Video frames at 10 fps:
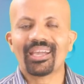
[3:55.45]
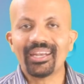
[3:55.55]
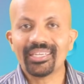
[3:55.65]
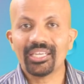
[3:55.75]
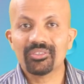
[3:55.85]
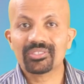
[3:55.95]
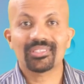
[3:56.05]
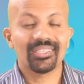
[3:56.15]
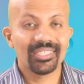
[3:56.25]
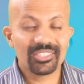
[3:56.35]
continuous
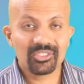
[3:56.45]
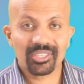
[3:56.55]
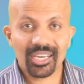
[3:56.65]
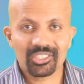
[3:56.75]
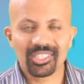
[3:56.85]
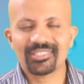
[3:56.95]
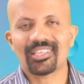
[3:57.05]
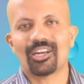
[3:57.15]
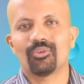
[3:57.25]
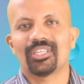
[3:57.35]
distractions
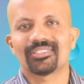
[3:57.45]
around